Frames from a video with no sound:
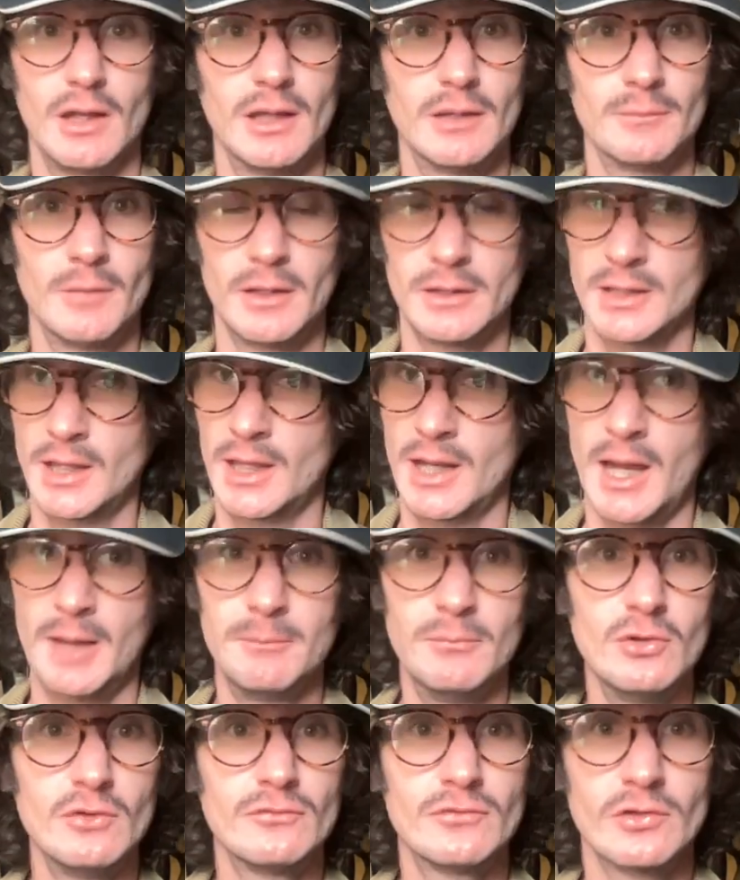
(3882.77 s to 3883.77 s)
Again, I
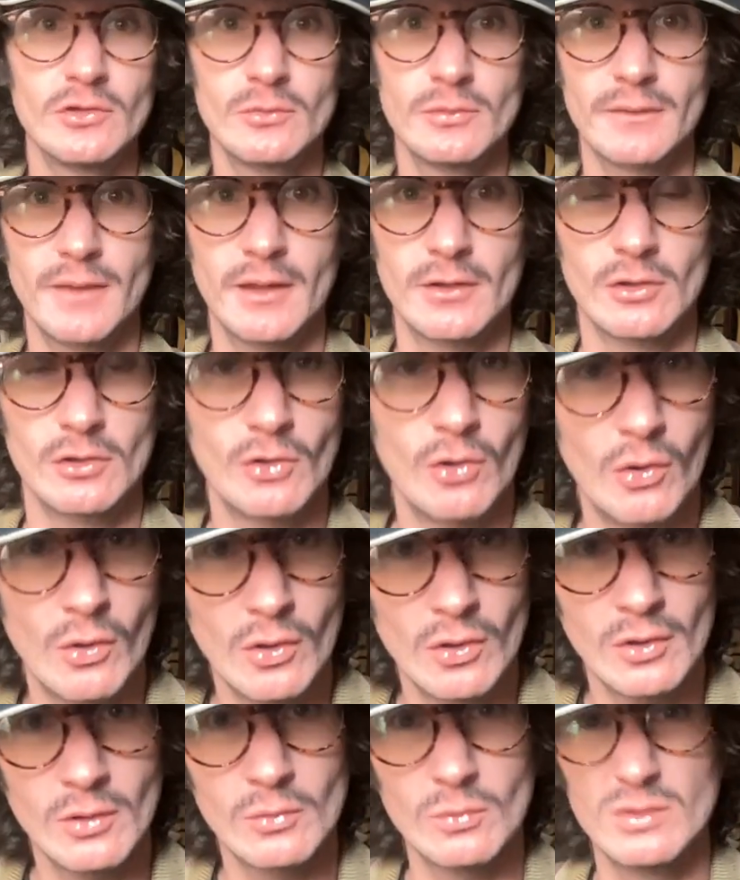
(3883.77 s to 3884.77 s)
moved here without a
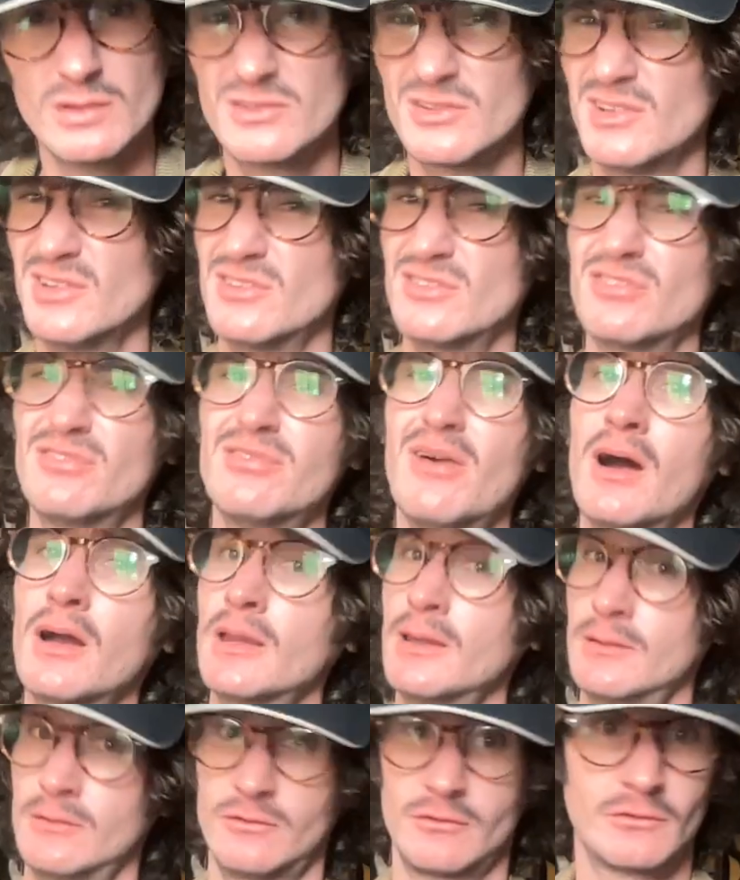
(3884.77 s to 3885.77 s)
car, which is
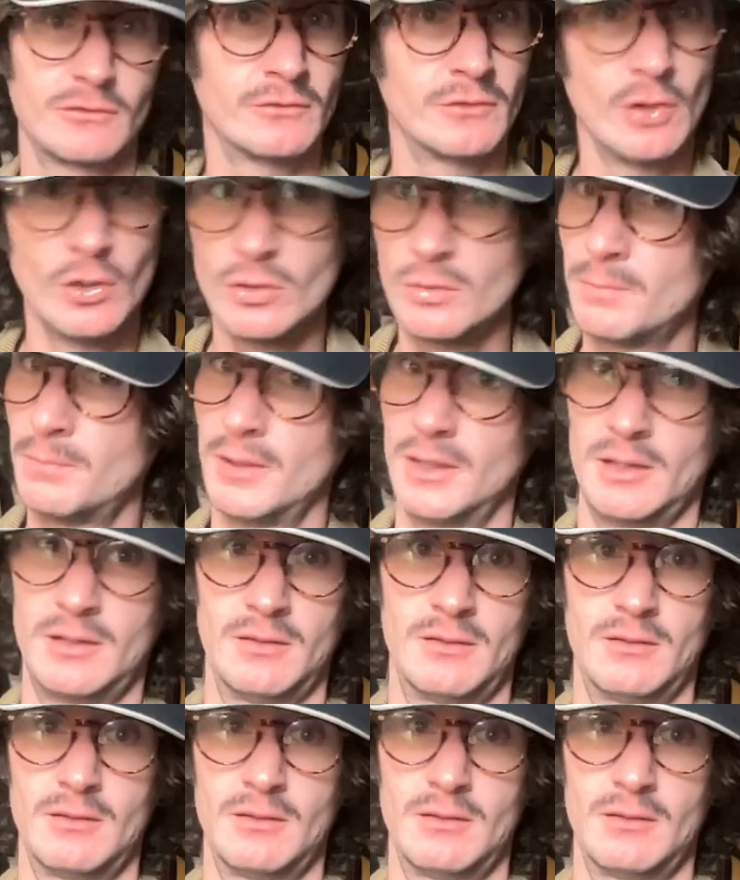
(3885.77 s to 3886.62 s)
fucking stupid.